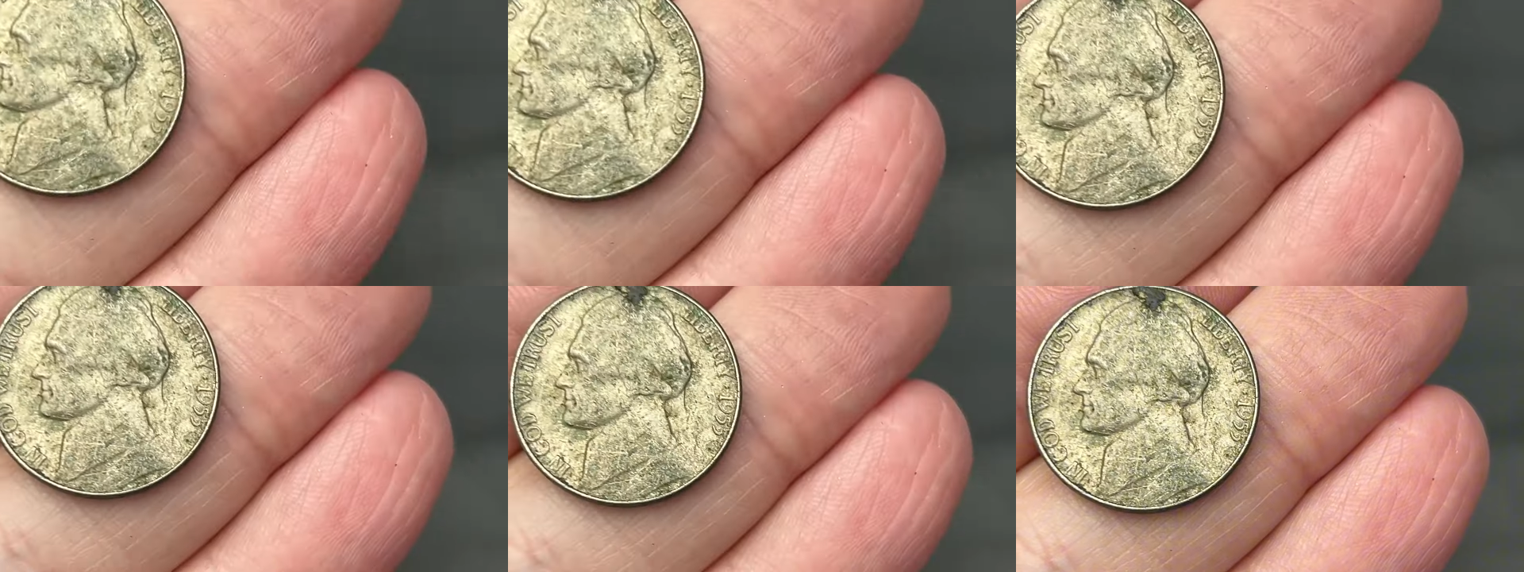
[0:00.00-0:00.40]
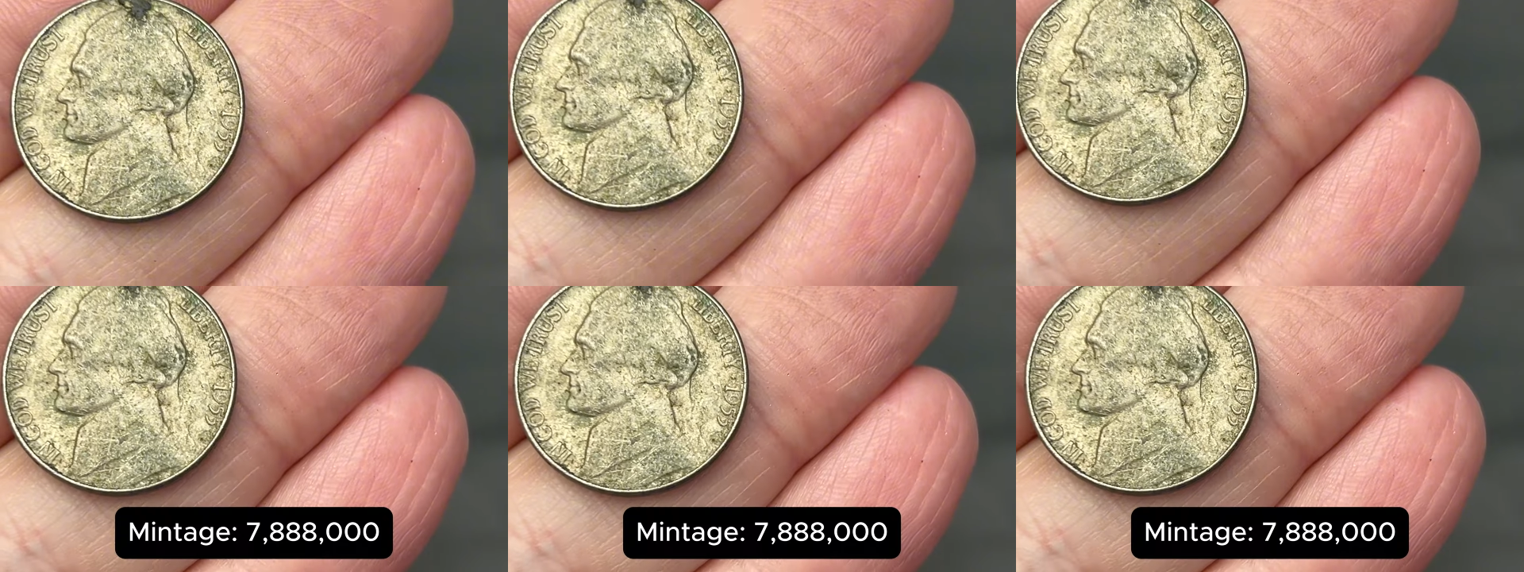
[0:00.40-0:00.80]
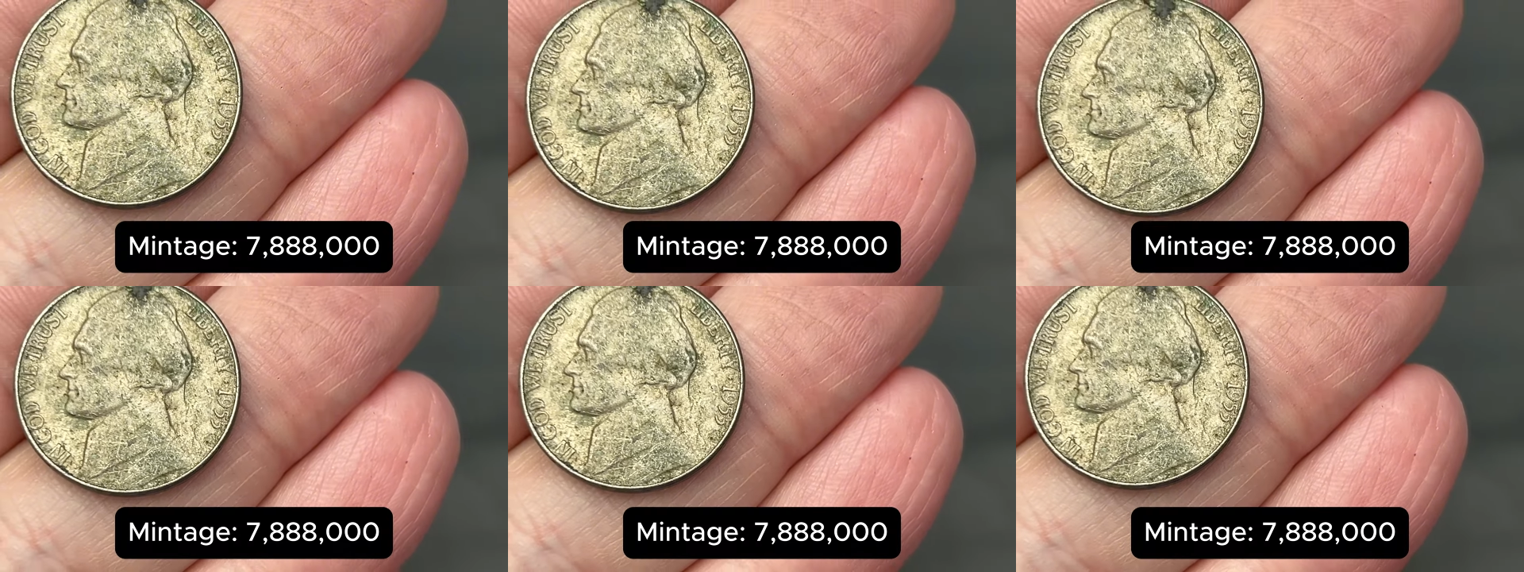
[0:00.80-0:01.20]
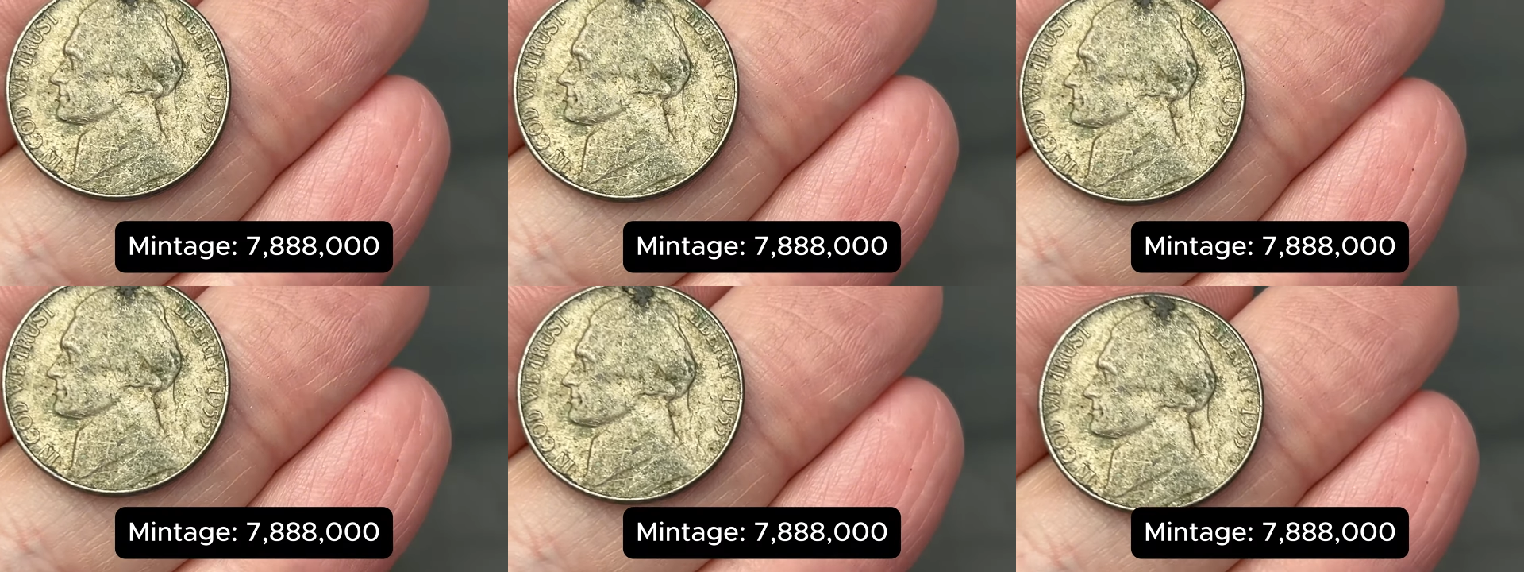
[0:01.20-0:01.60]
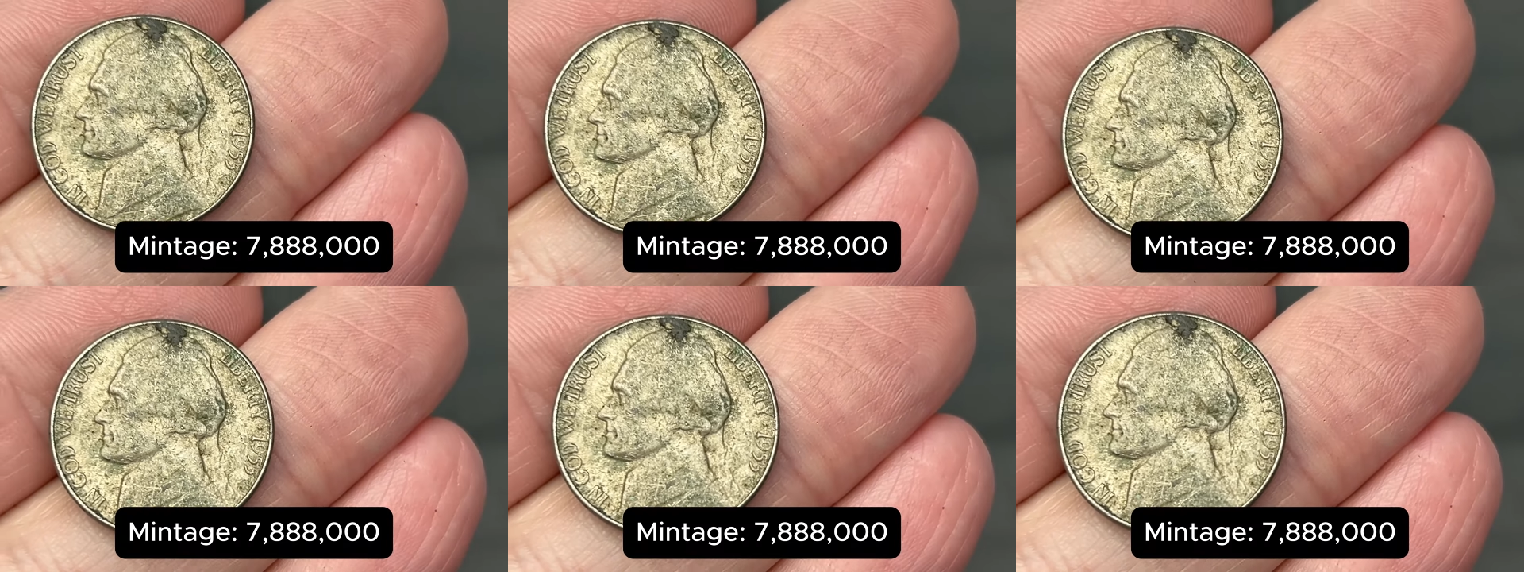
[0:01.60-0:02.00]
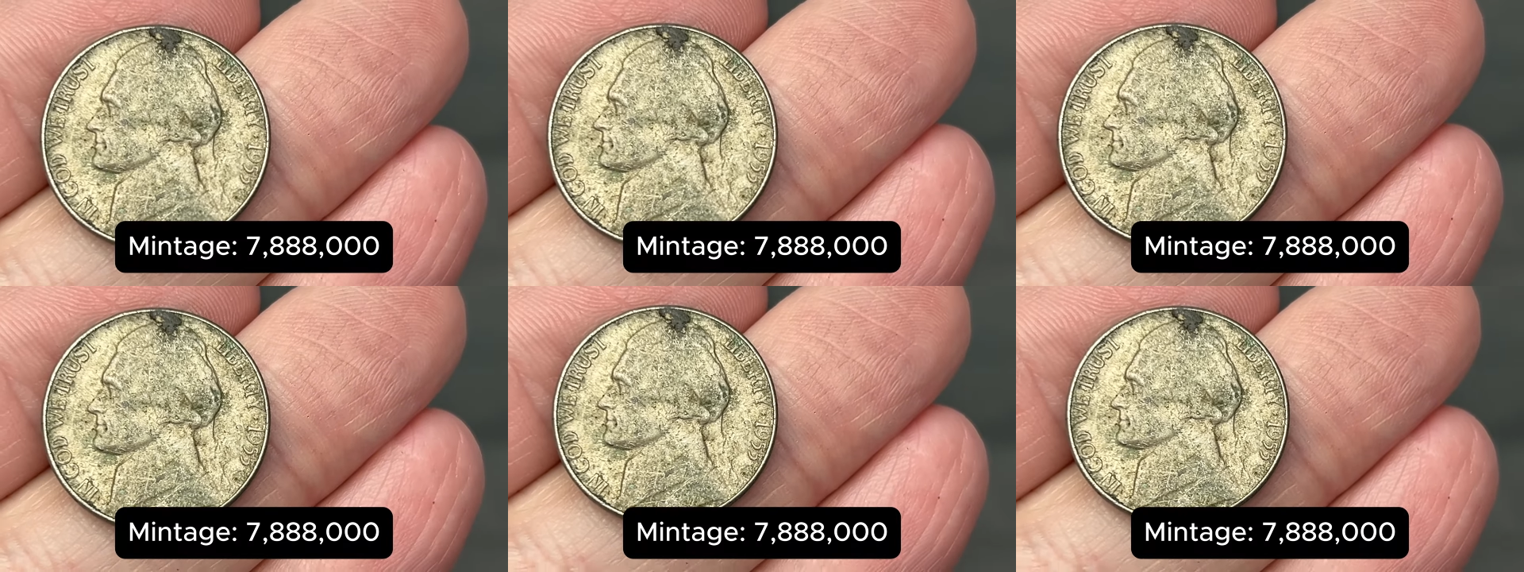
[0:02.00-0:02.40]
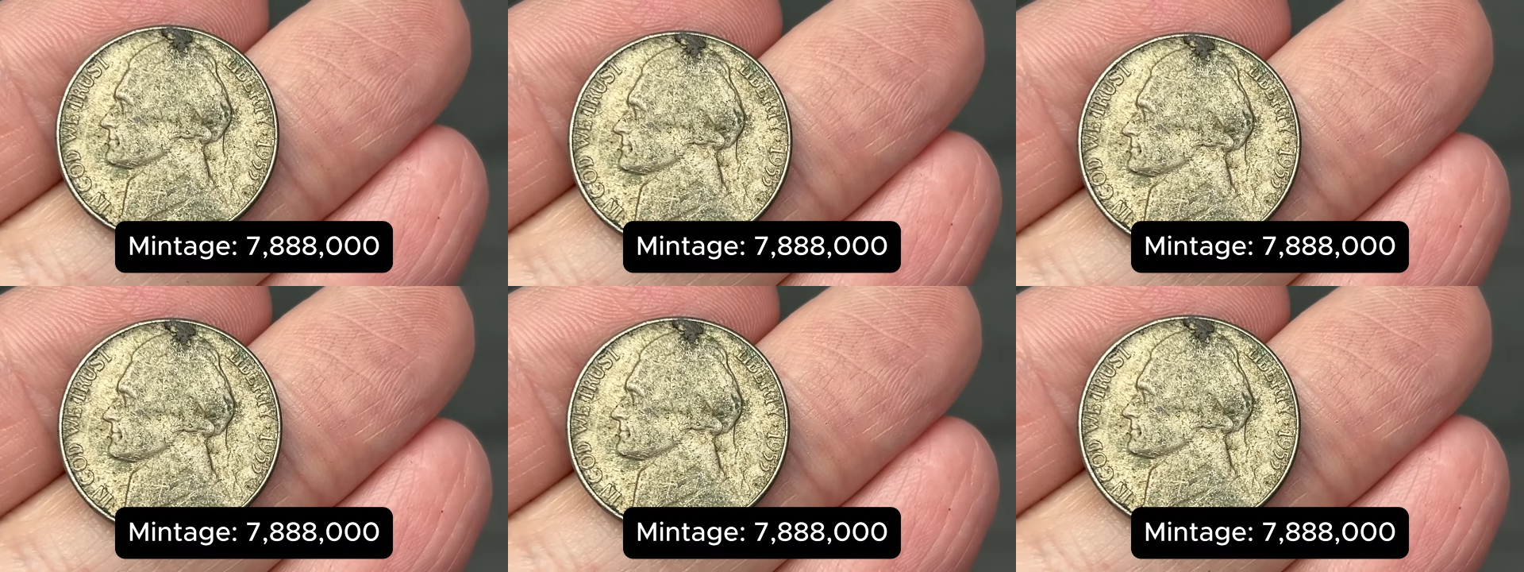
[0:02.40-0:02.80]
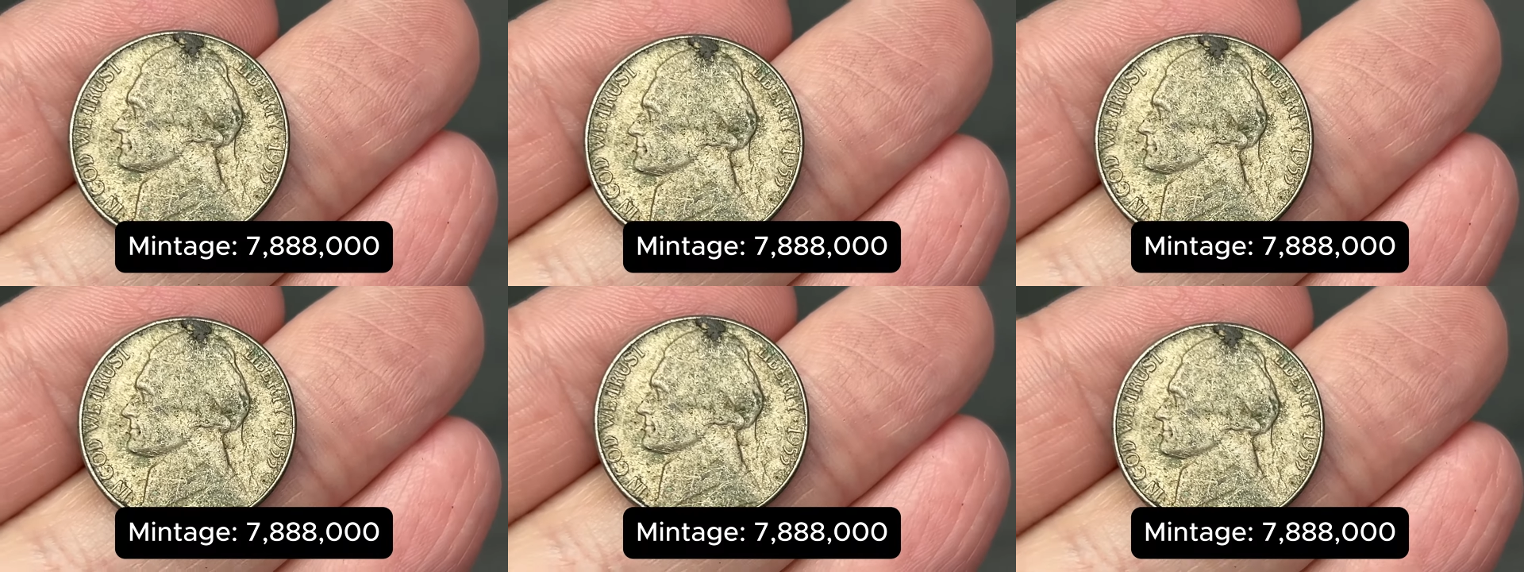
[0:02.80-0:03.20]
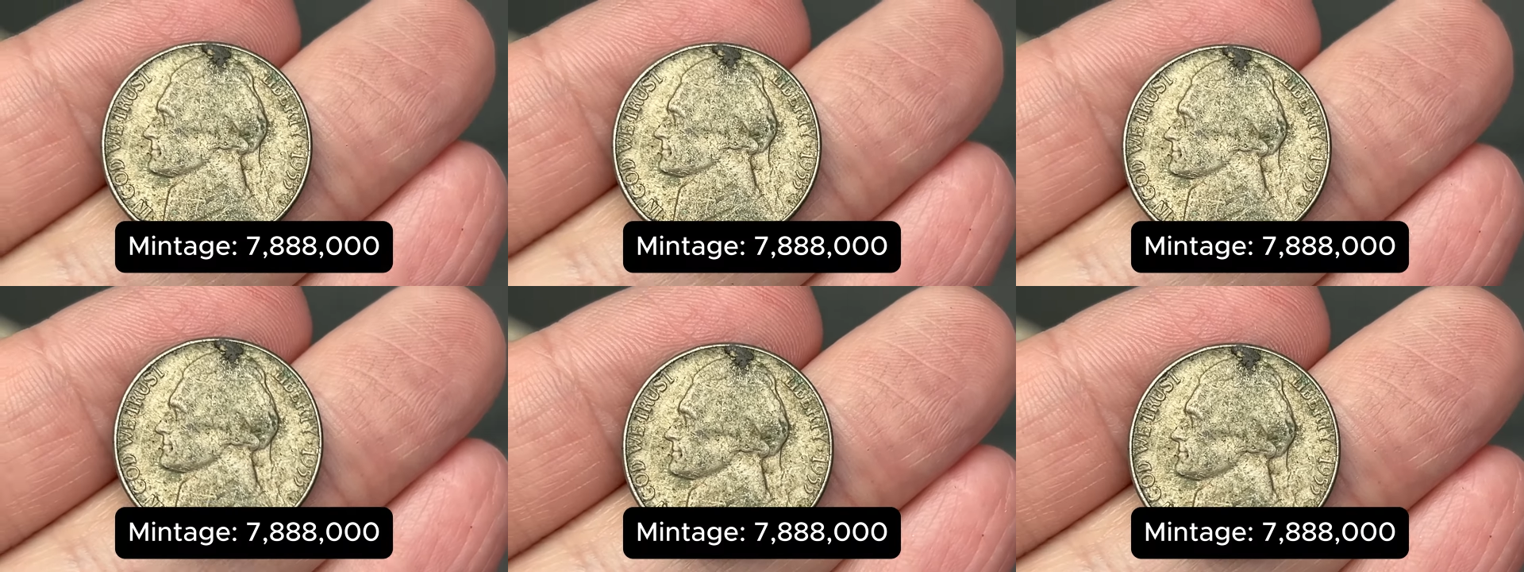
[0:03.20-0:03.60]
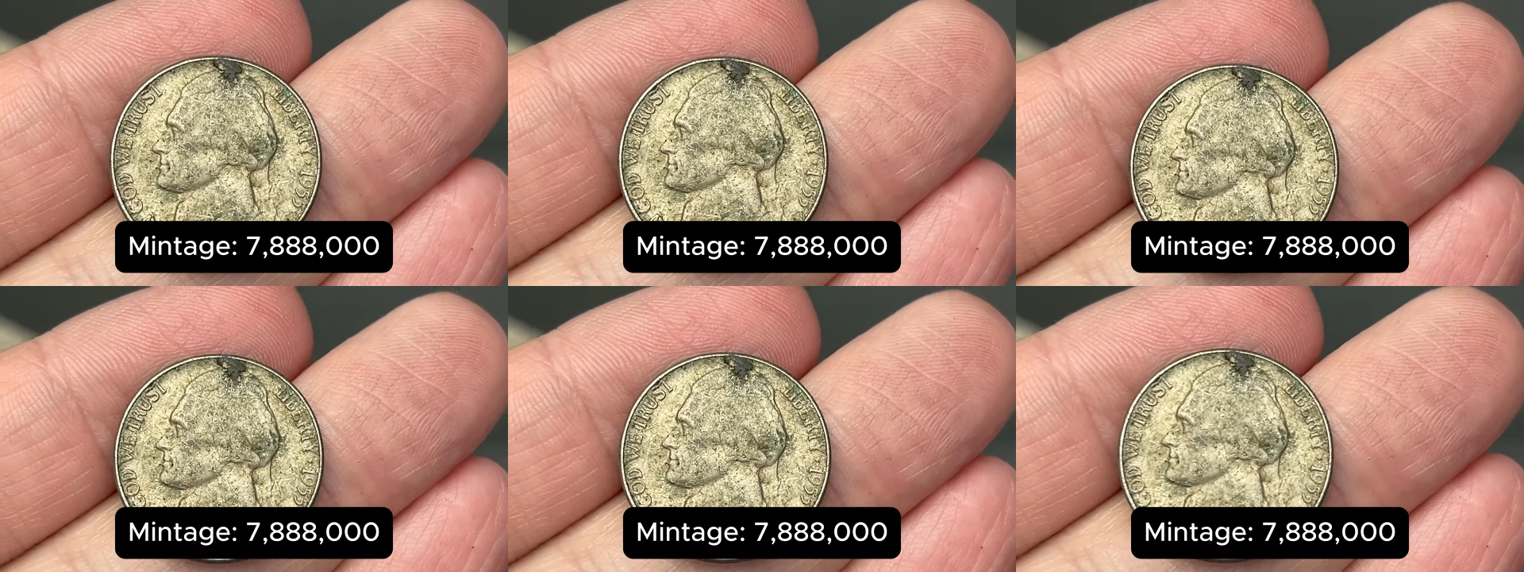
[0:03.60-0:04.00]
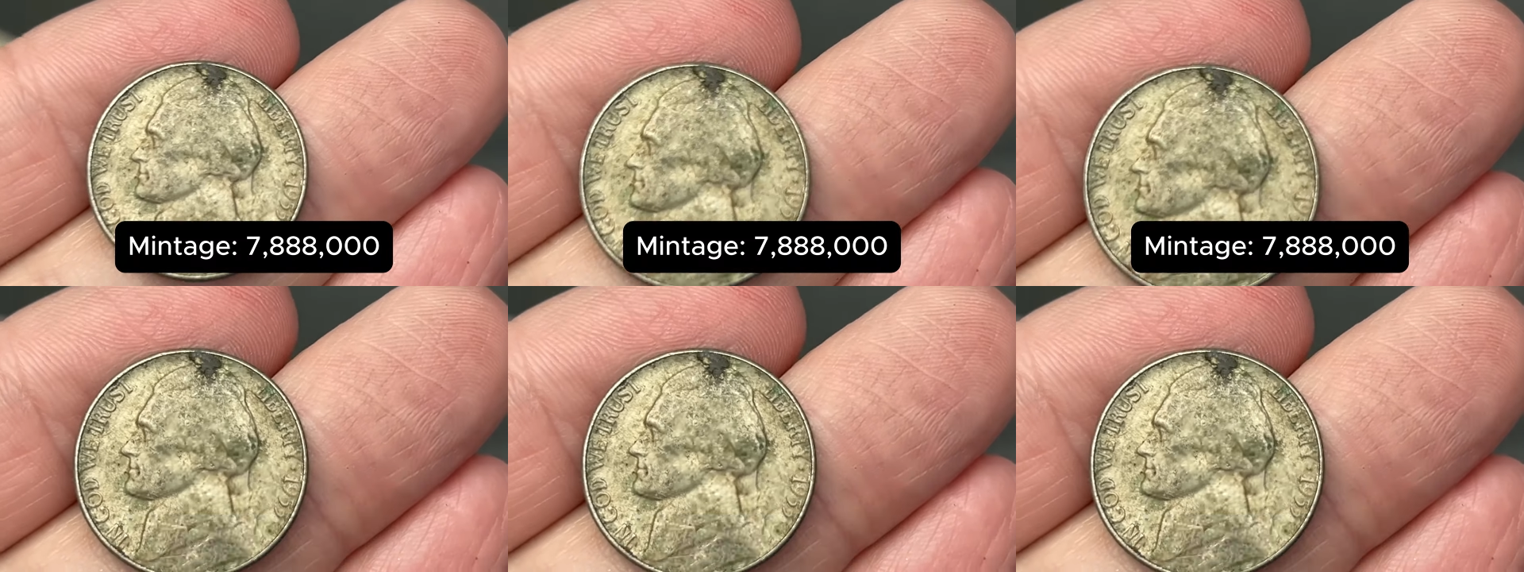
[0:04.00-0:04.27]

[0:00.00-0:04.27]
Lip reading: (no speaker visible)